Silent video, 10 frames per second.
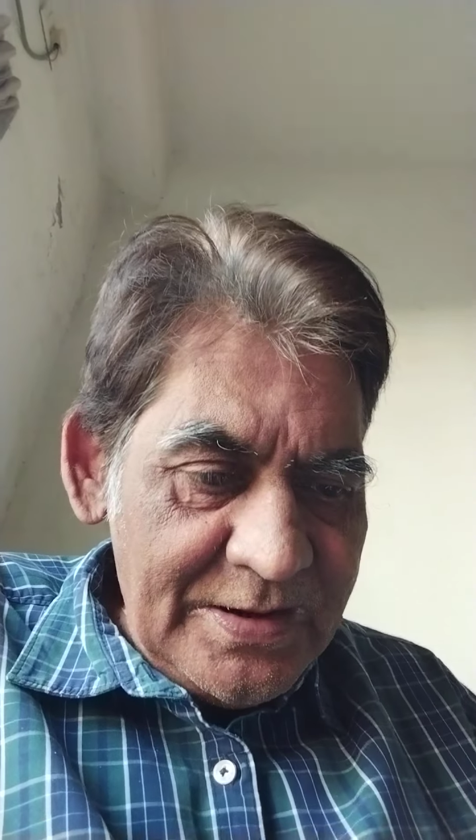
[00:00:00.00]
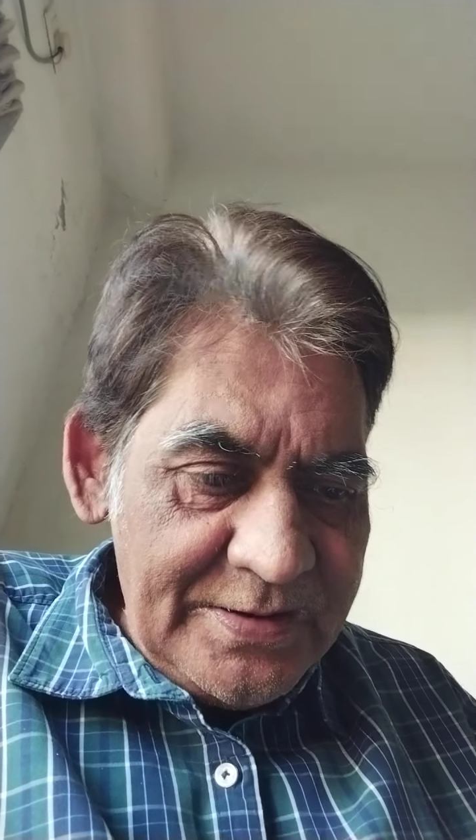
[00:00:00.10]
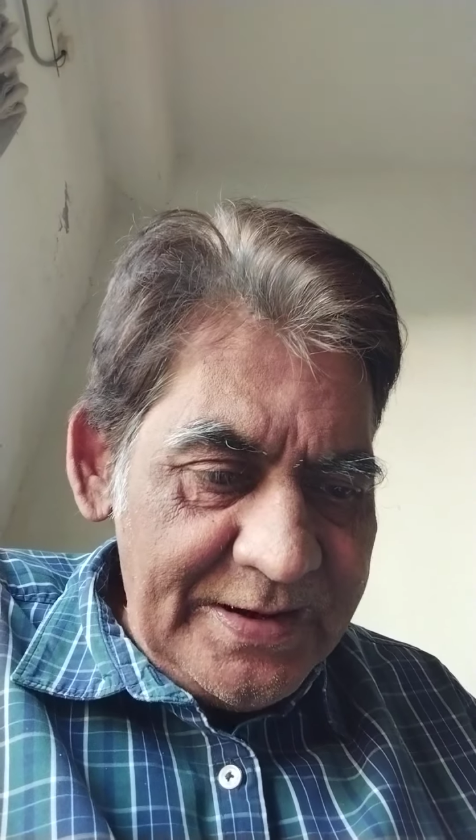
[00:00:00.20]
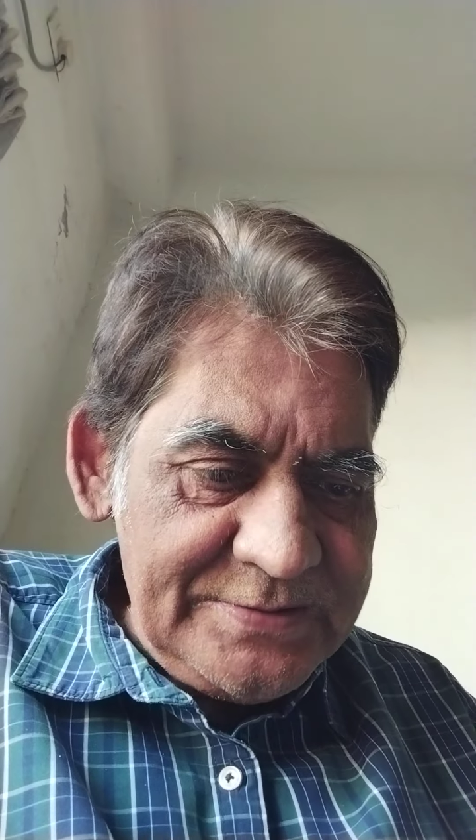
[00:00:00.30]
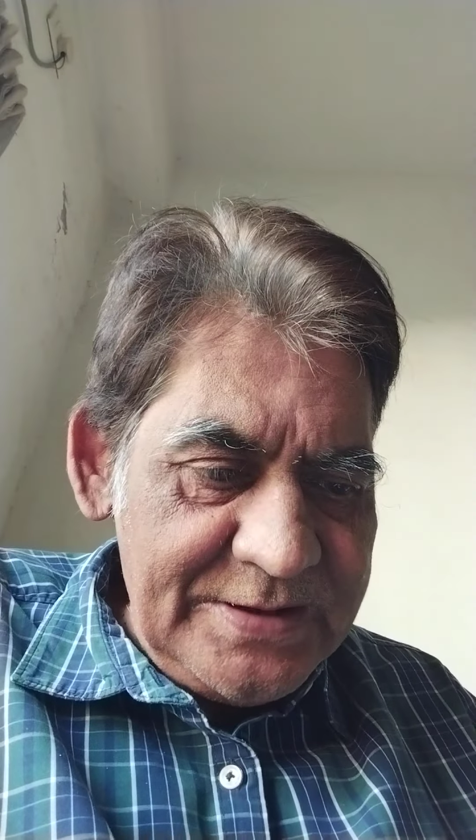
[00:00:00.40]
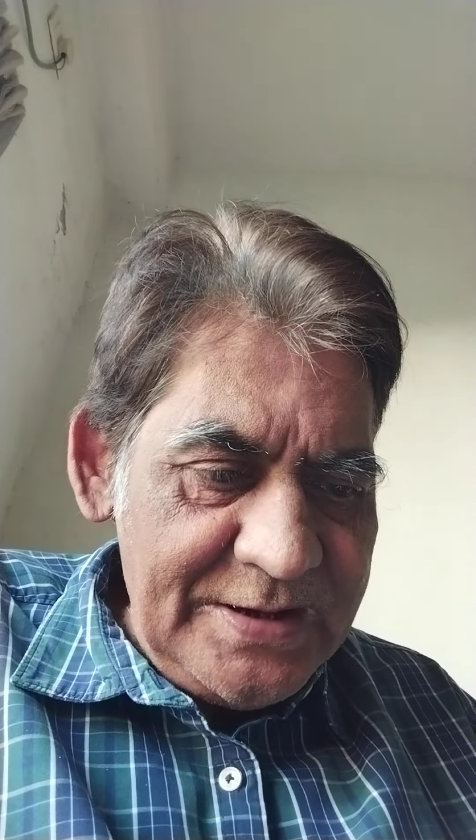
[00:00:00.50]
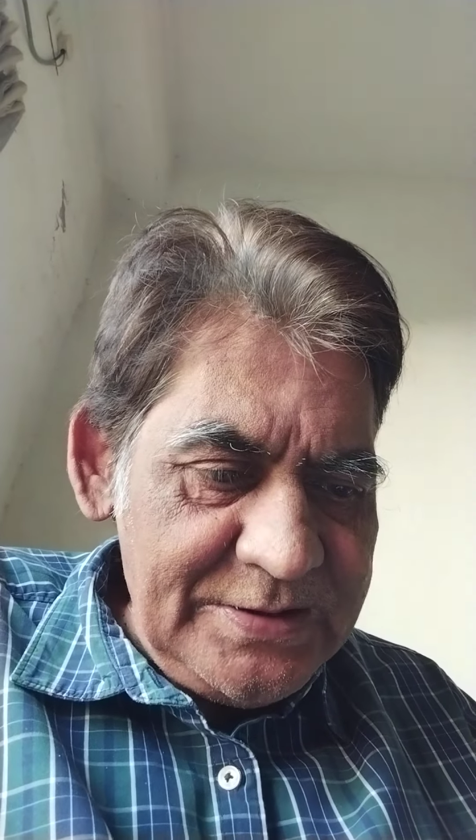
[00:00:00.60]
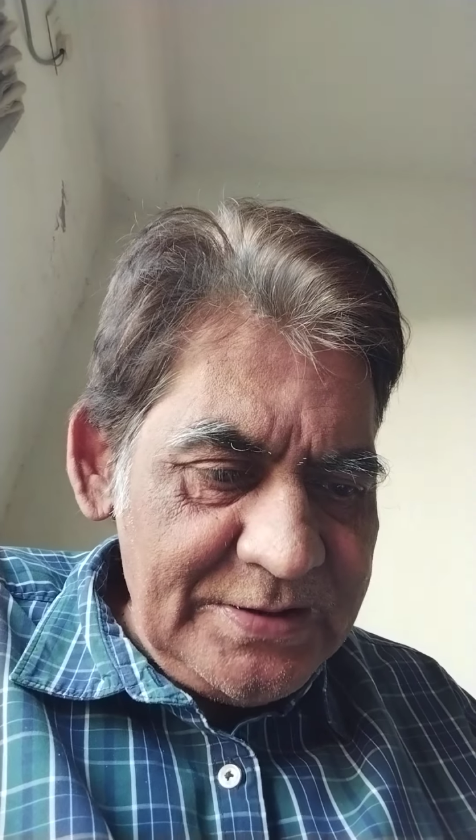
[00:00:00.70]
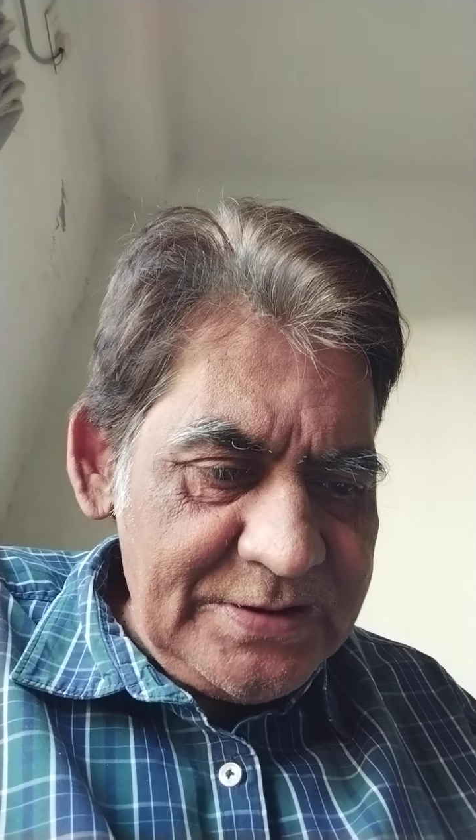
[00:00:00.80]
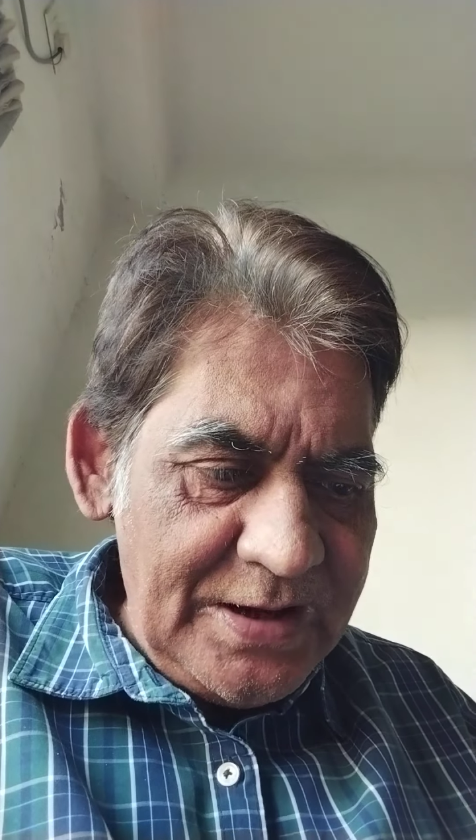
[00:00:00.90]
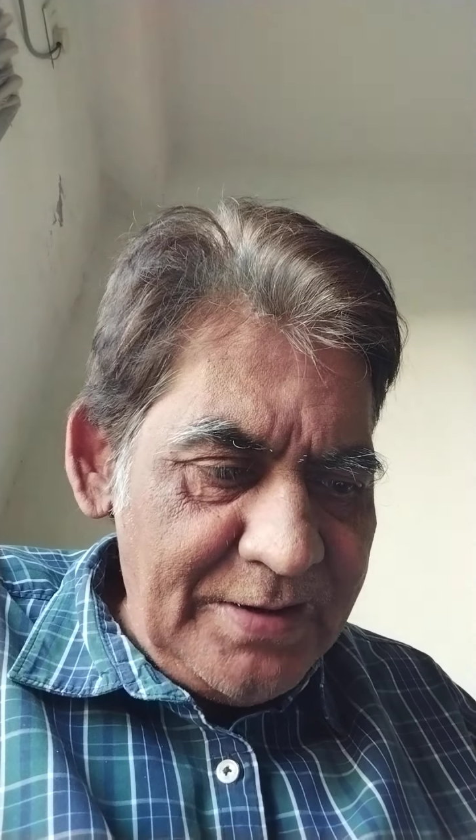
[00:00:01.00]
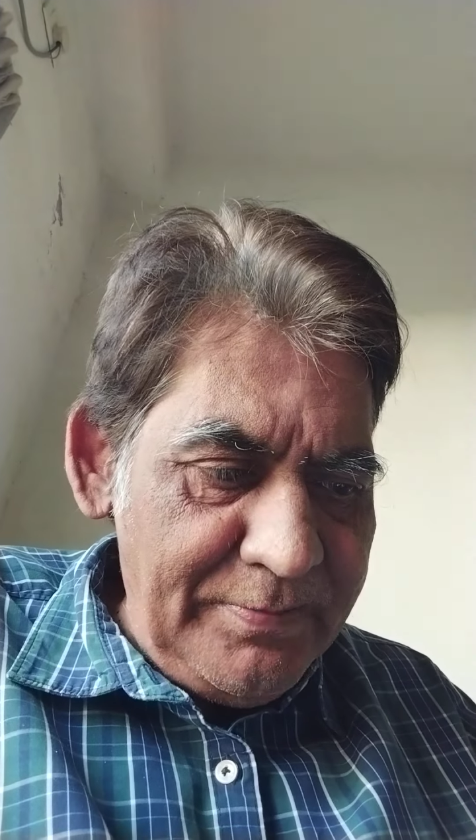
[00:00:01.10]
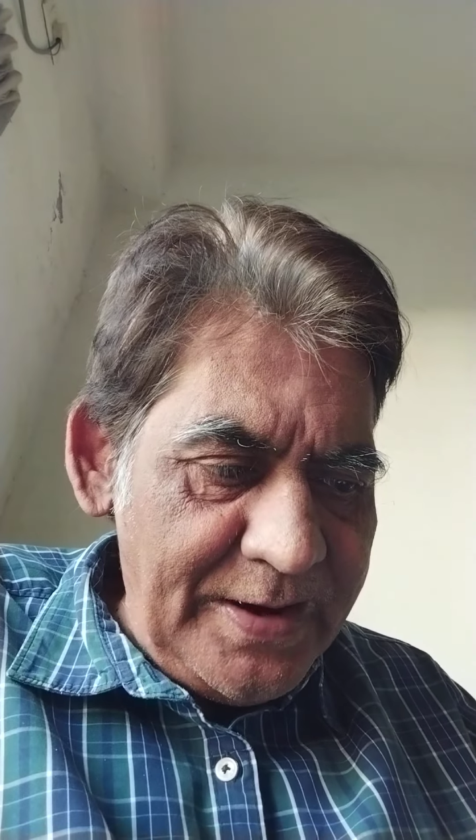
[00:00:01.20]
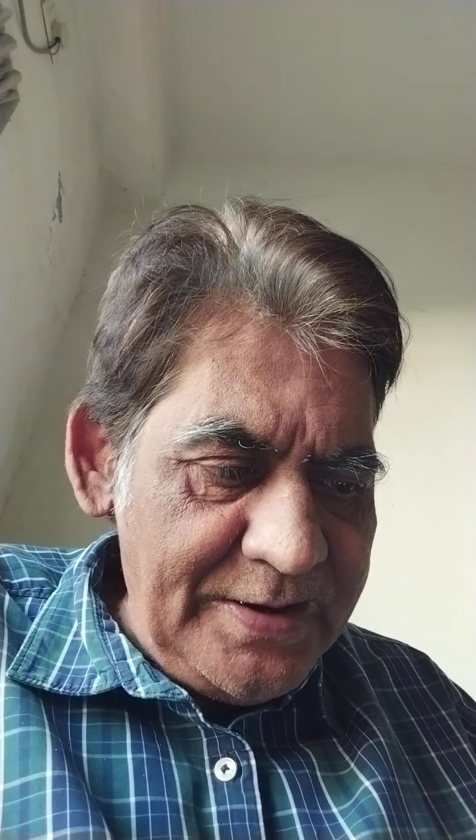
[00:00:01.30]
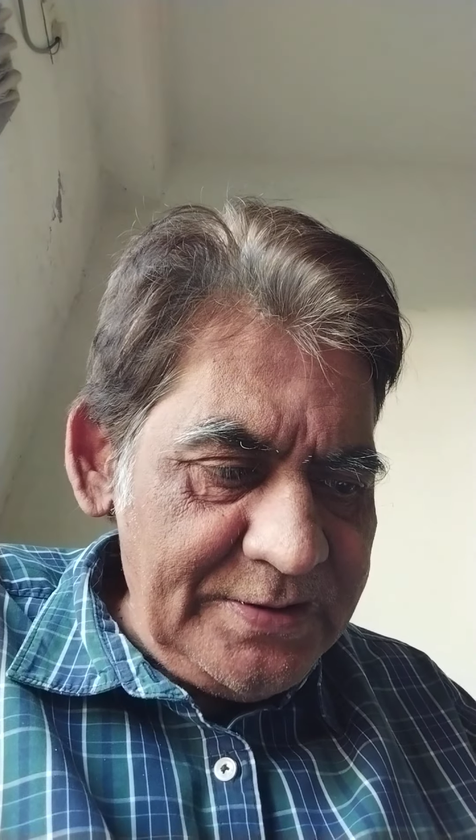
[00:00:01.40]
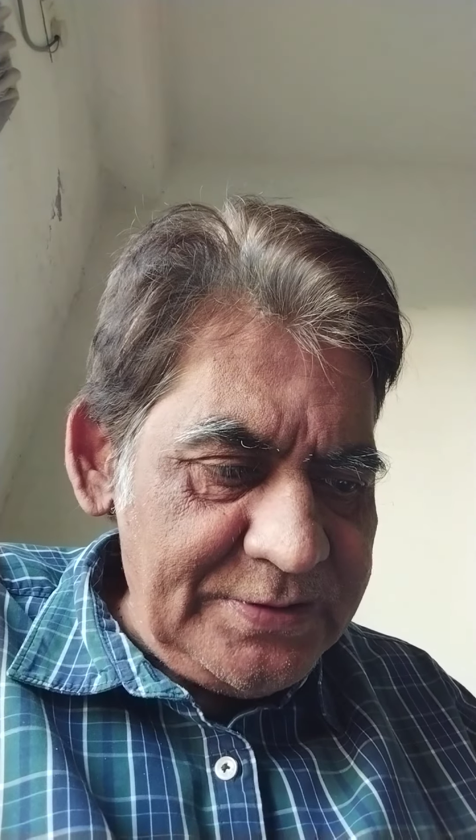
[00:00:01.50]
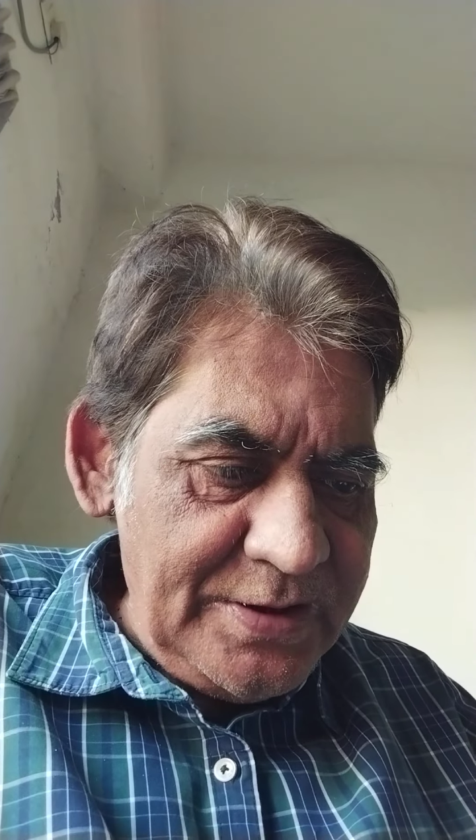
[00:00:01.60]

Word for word: Next race is the maiden